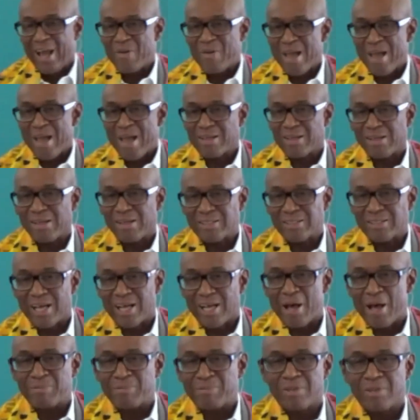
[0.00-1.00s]
a good time
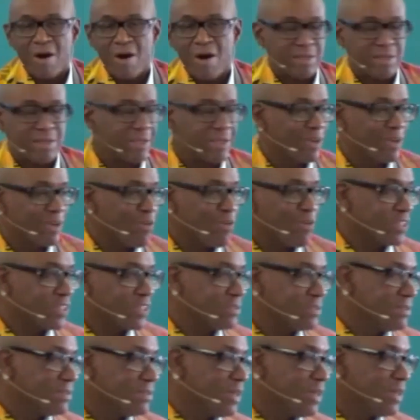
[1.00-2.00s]
talking over
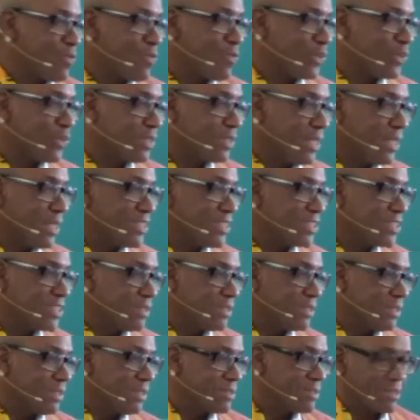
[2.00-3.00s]
lunch,
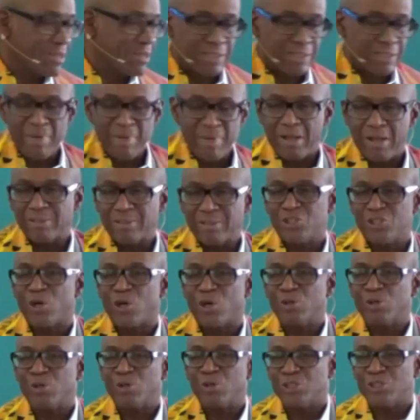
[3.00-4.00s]
talked about
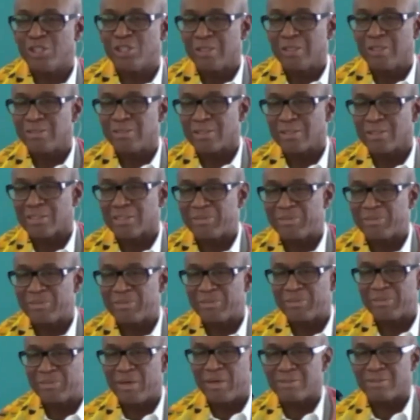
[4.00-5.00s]
church and talked about
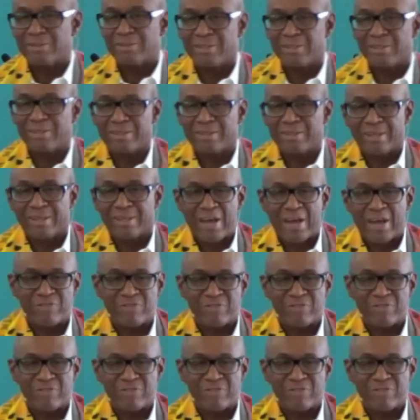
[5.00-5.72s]
life in